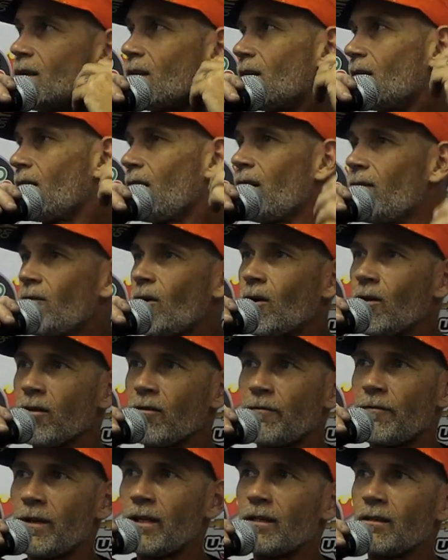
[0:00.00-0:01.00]
I have all the
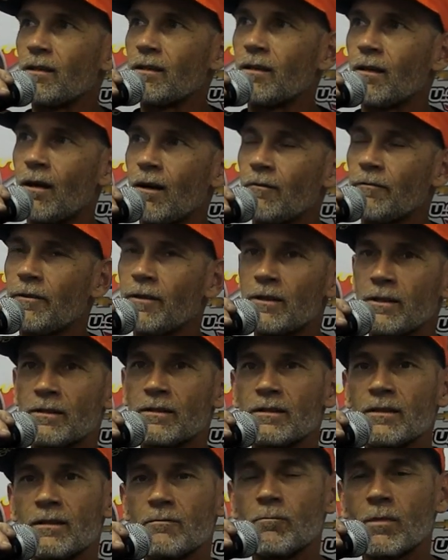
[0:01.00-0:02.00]
faith and
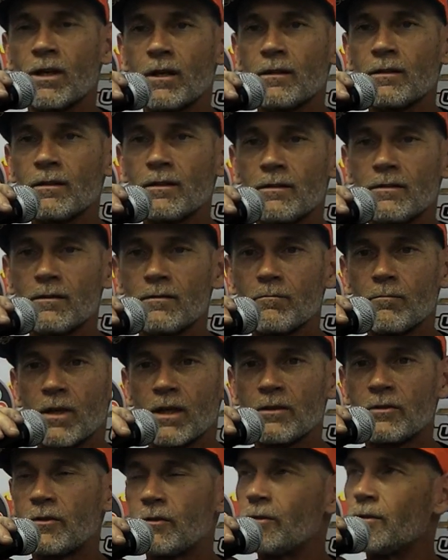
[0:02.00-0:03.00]
confidence in my
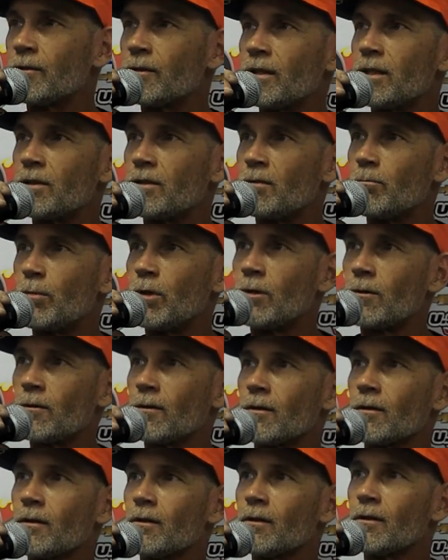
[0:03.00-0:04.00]
tuner engine
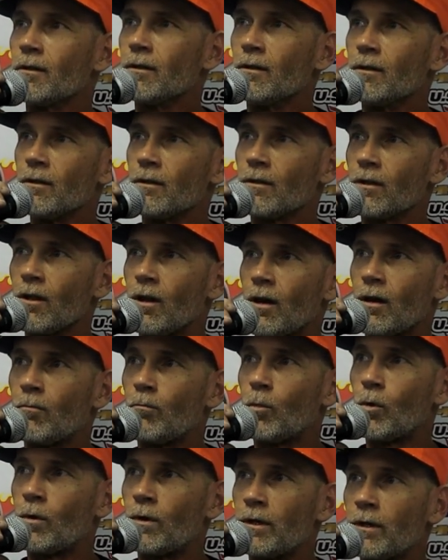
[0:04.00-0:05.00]
builder, Mom,
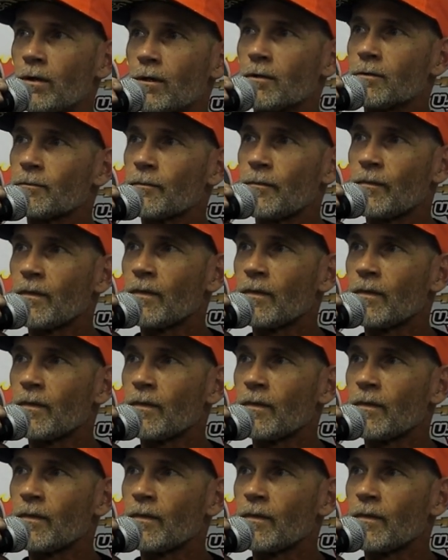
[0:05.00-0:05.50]
and